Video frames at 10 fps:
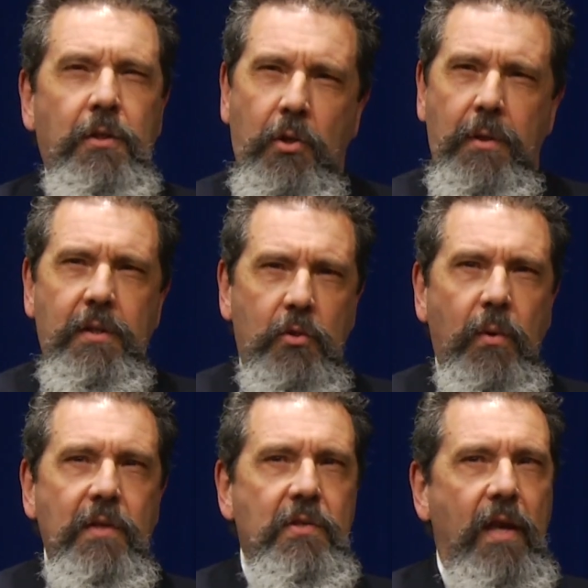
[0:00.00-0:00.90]
During the
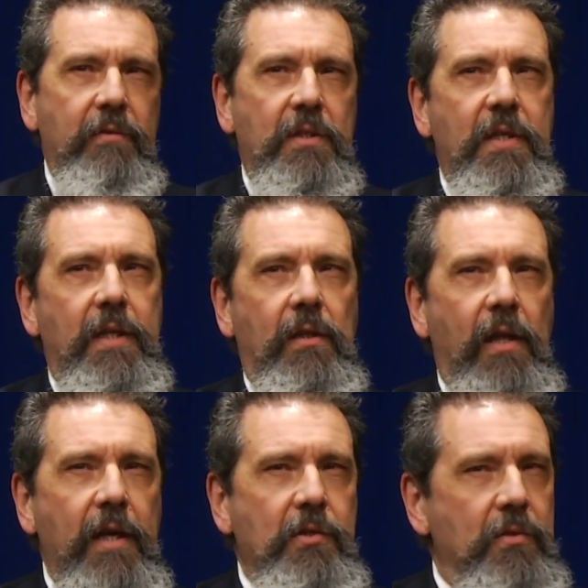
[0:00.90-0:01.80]
2017
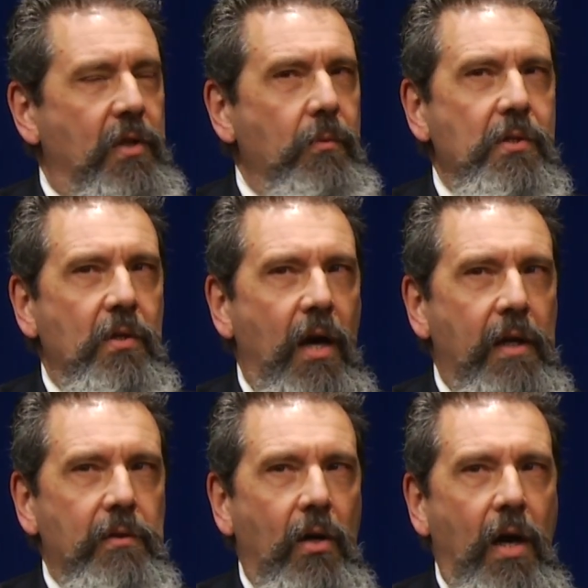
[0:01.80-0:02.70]
elections, he was
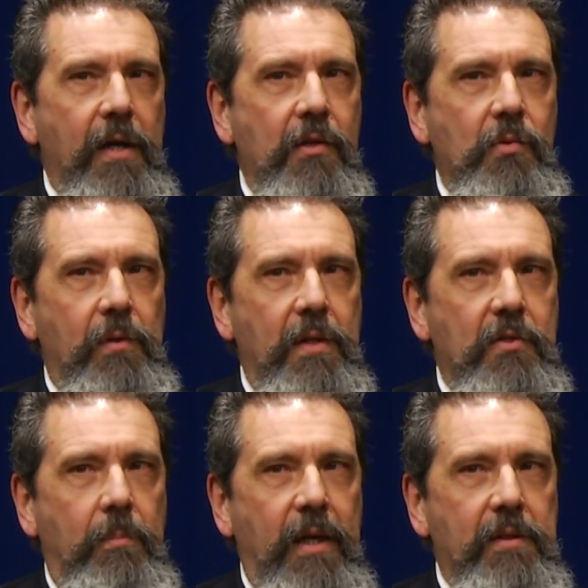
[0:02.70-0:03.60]
not honest with
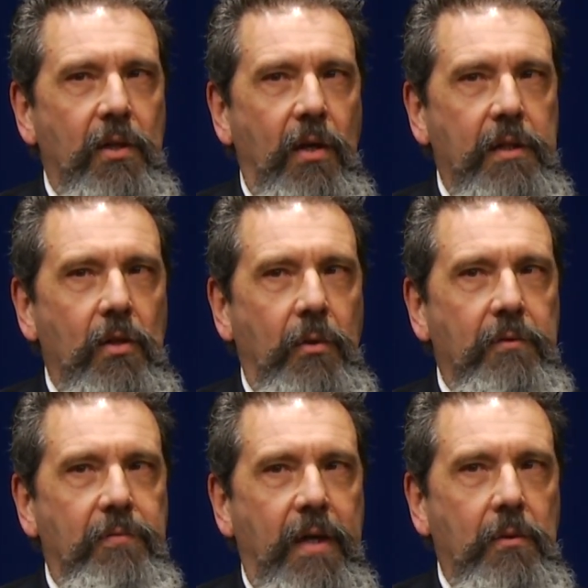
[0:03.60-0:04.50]
us about the
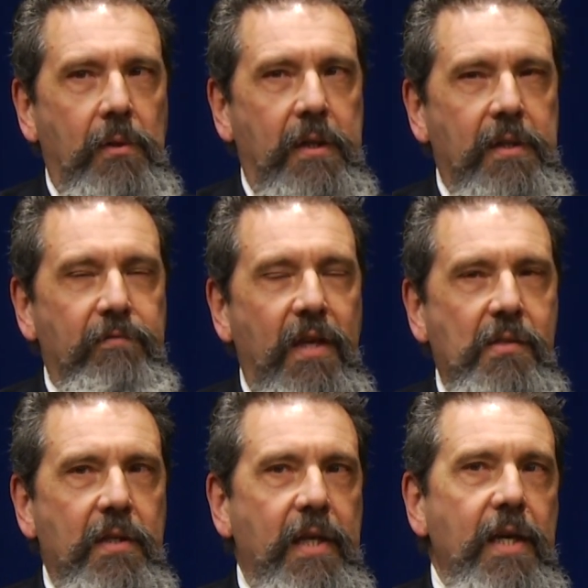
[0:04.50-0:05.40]
ongoing federal
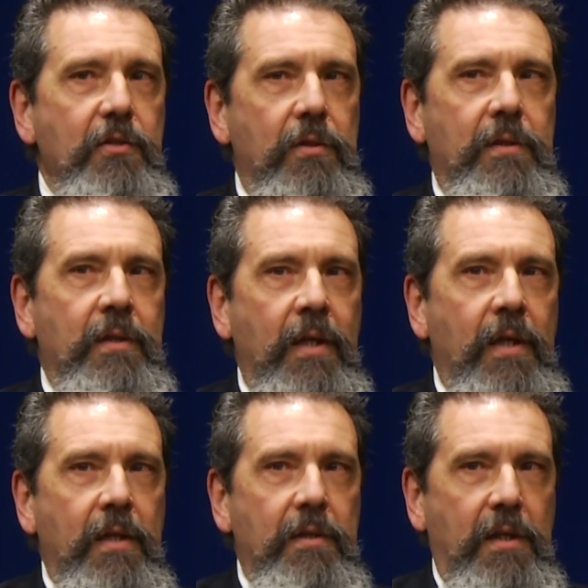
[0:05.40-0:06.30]
investigation,
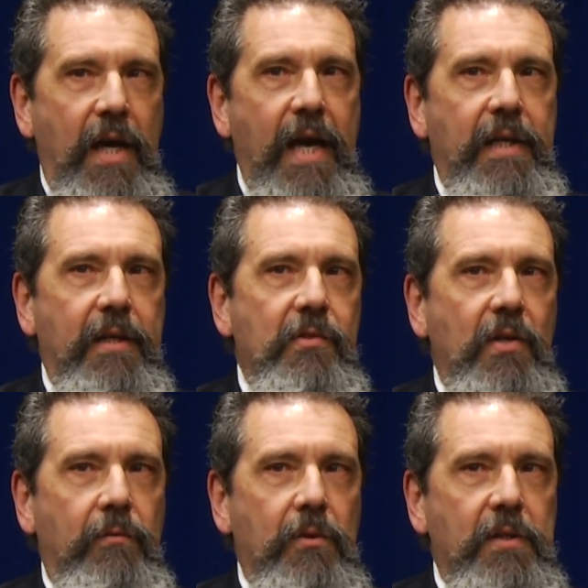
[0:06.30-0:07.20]
denying it
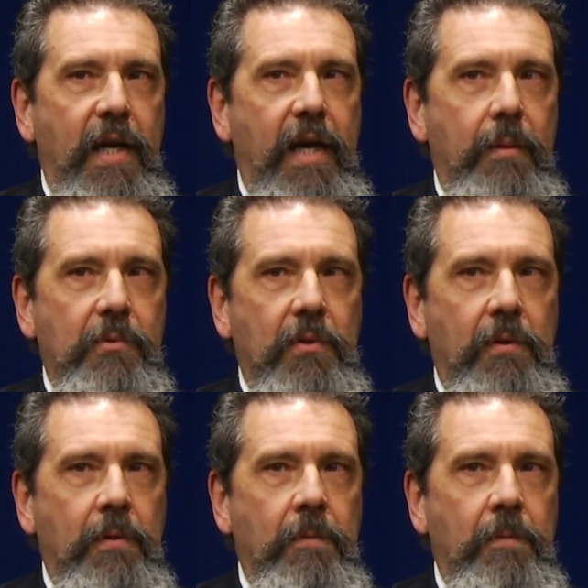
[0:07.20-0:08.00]
several times.